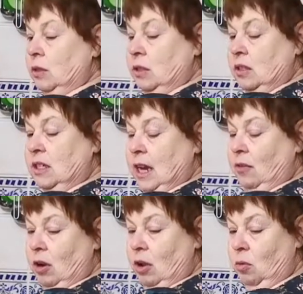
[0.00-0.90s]
that's
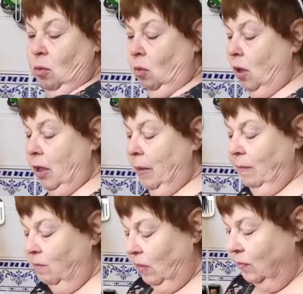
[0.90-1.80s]
0 or
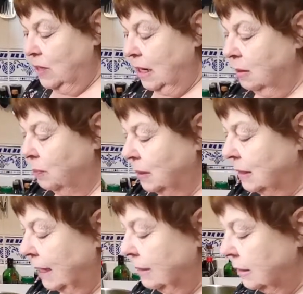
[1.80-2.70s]

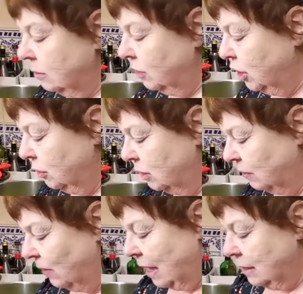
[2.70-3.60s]
15%
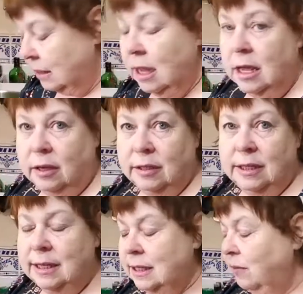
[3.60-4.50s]
reduced fat,
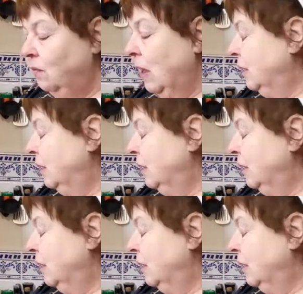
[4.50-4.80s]
because it is the